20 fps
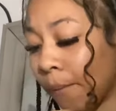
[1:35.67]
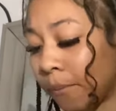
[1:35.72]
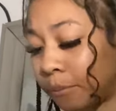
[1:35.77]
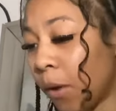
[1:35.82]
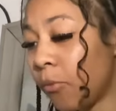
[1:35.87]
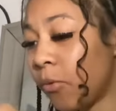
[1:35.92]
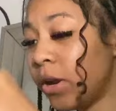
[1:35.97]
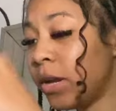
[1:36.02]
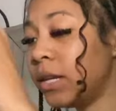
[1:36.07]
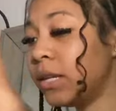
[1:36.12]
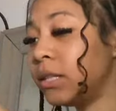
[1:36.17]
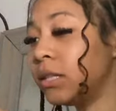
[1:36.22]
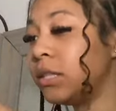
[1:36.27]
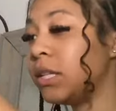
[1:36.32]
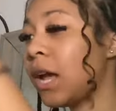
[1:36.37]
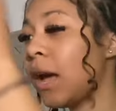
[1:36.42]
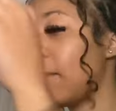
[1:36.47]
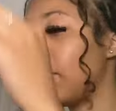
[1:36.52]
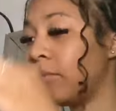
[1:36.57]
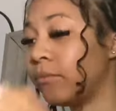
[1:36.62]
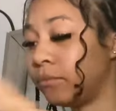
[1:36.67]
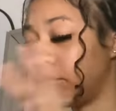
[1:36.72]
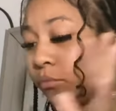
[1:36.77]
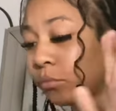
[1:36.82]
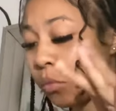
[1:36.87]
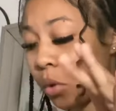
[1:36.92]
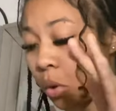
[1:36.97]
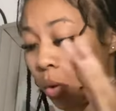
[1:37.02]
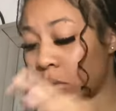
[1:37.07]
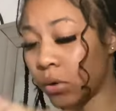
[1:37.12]
I'm working this job
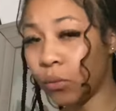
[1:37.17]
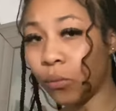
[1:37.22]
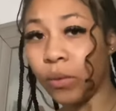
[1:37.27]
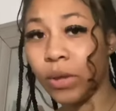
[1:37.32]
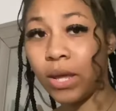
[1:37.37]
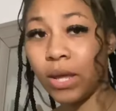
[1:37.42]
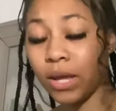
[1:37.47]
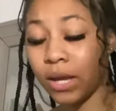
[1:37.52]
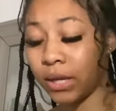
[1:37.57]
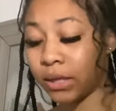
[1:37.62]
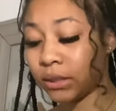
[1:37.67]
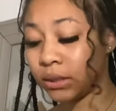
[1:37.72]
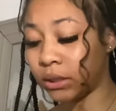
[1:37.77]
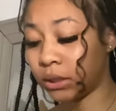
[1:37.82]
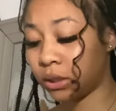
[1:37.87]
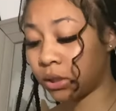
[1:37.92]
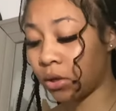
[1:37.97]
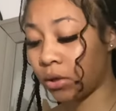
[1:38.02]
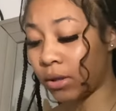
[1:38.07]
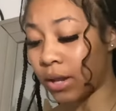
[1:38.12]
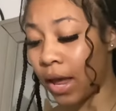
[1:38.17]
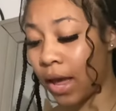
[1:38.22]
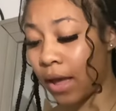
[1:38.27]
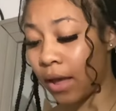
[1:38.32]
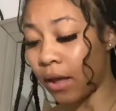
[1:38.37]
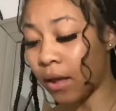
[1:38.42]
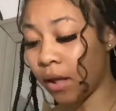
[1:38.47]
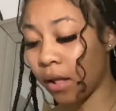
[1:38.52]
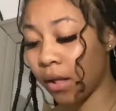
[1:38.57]
on the weekends, so like